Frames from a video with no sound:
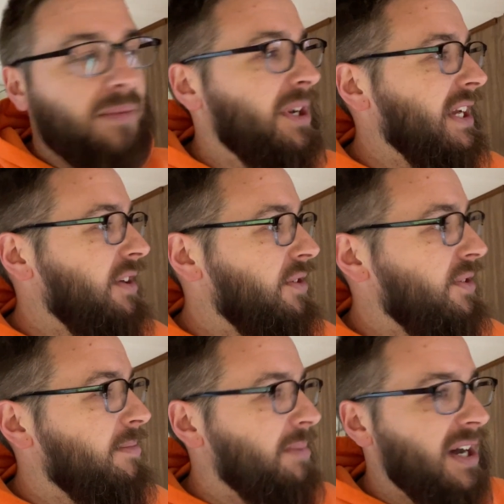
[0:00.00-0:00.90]
but it
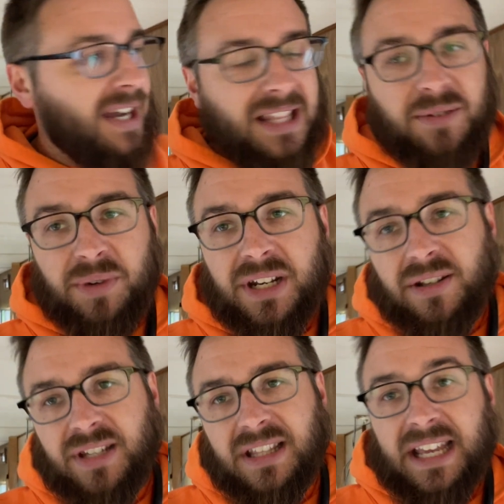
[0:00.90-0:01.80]
goes behind the
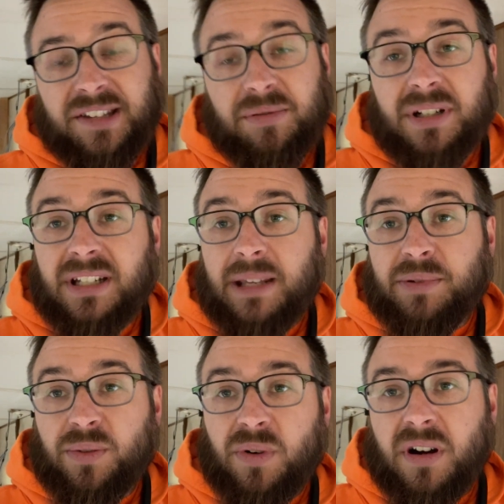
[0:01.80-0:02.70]
windows, and that's what
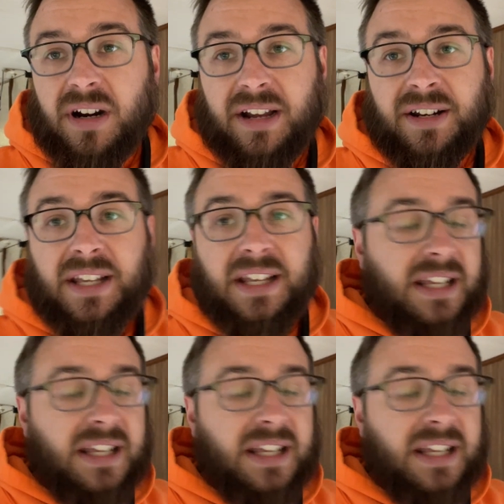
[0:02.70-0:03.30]
keeps the water out.